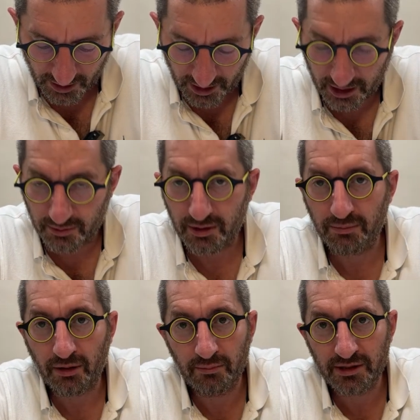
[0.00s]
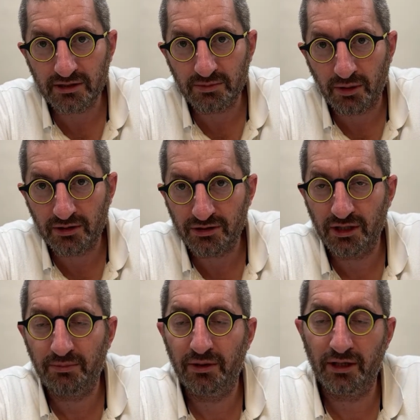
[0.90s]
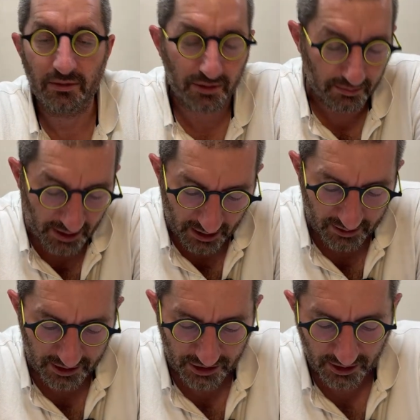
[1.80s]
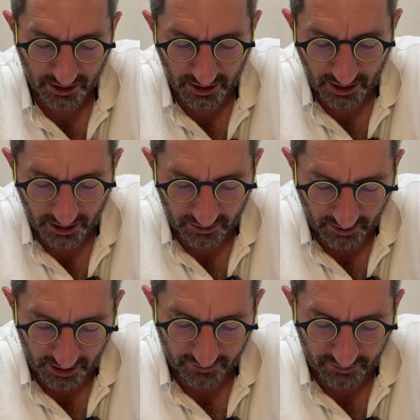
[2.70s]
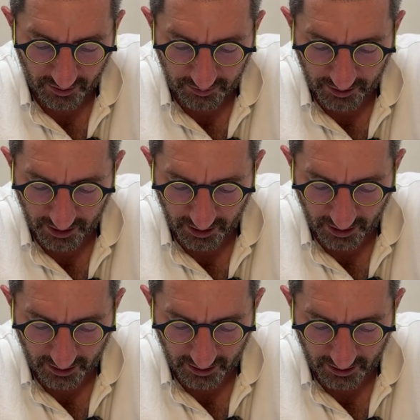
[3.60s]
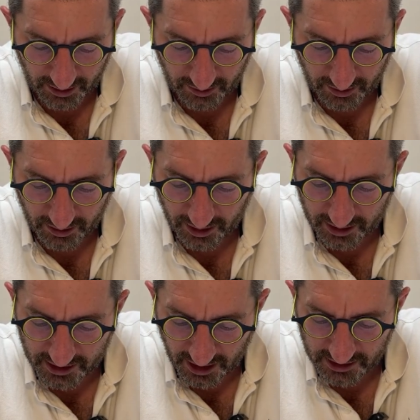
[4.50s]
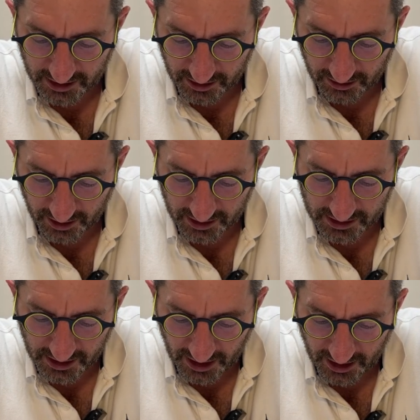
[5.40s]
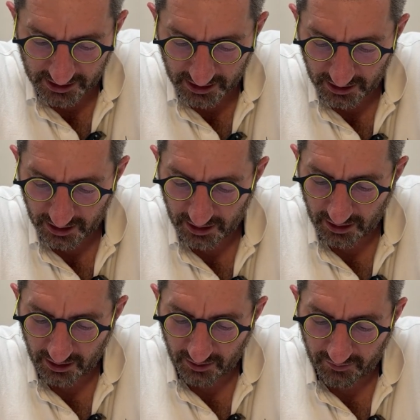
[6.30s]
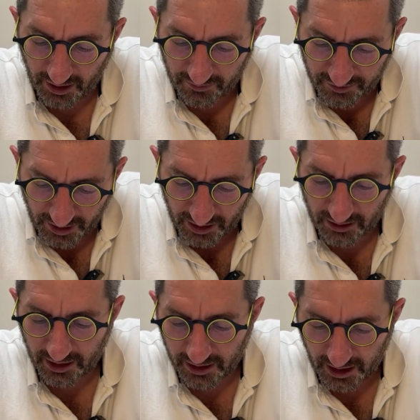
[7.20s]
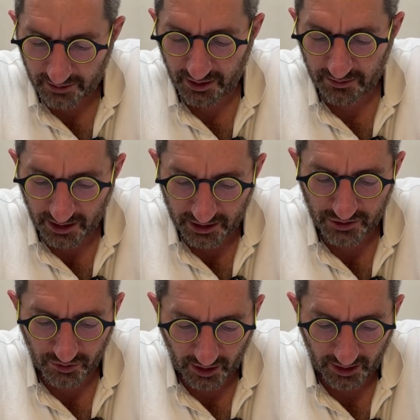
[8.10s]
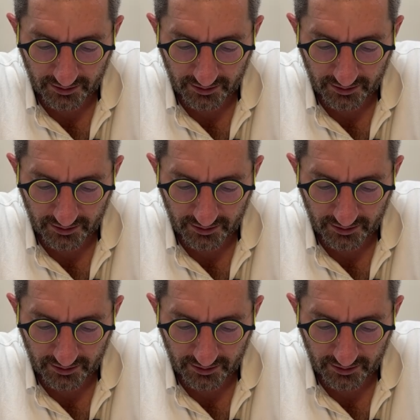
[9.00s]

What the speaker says: It could be a business partnership, it could be a marriage, right? If it says here, and he says, Va'avar echad mehem ala shvuah.